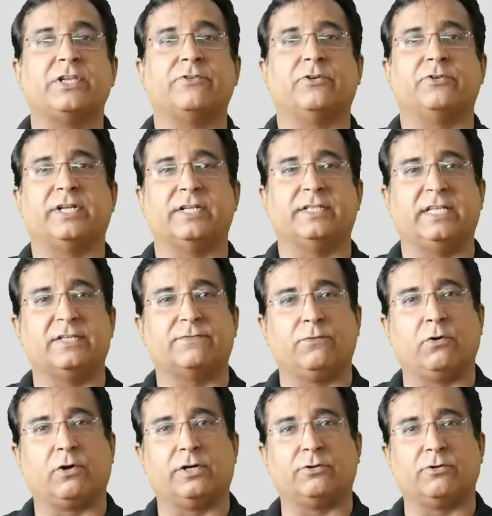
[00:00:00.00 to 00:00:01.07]
must have noted these
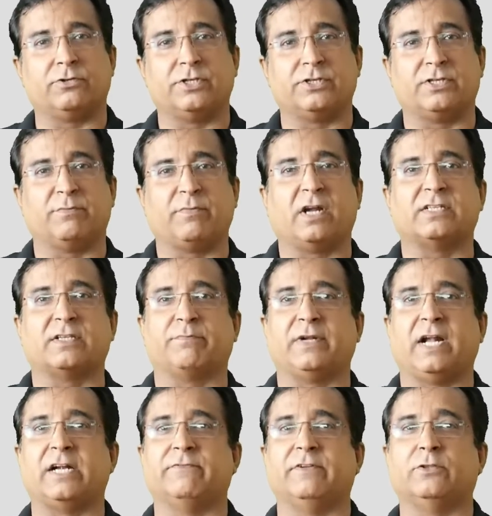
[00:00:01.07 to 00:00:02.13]
flow control systems are
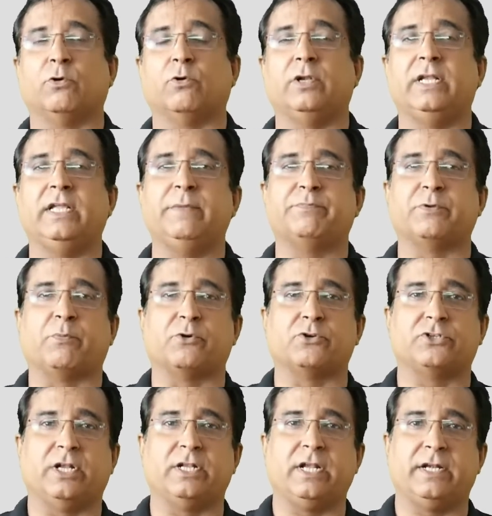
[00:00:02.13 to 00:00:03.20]
supplied with only
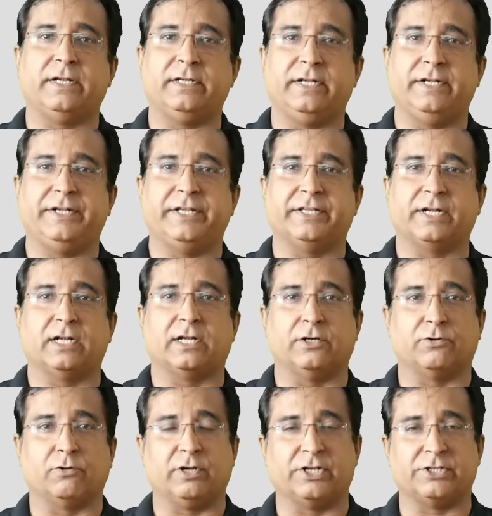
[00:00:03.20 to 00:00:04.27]
proportional and integral
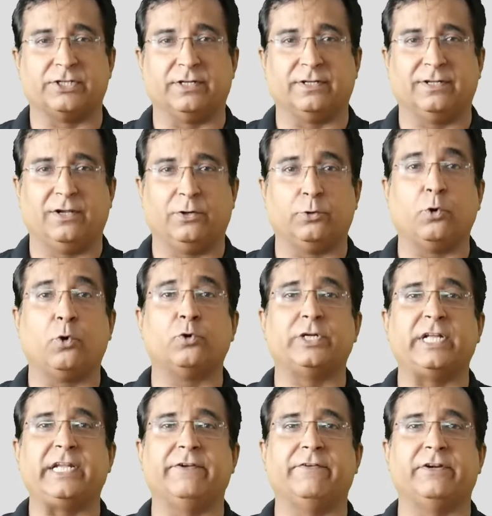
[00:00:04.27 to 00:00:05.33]
control action, no
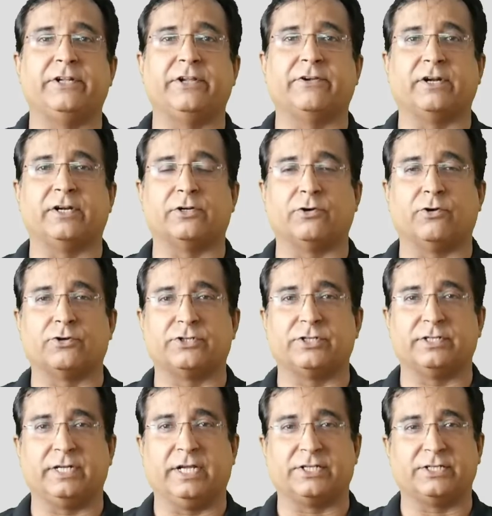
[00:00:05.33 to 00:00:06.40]
derivative control
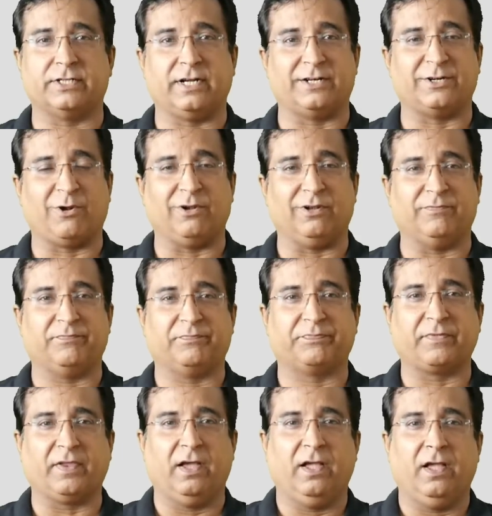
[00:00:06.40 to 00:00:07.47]
action at all.
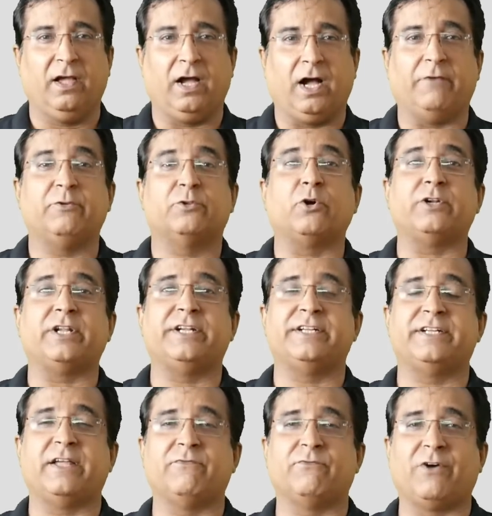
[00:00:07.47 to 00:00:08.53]
Have you thought
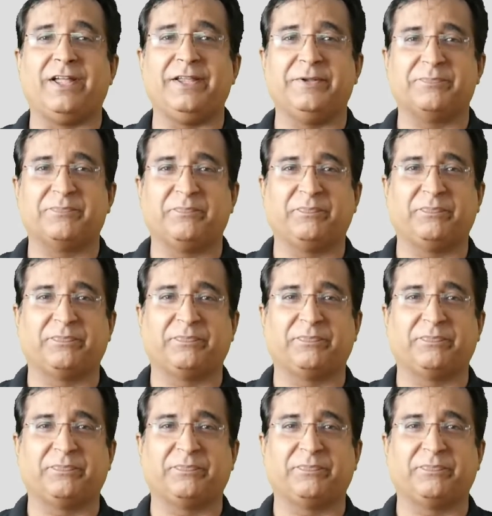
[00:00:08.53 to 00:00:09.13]
any time why?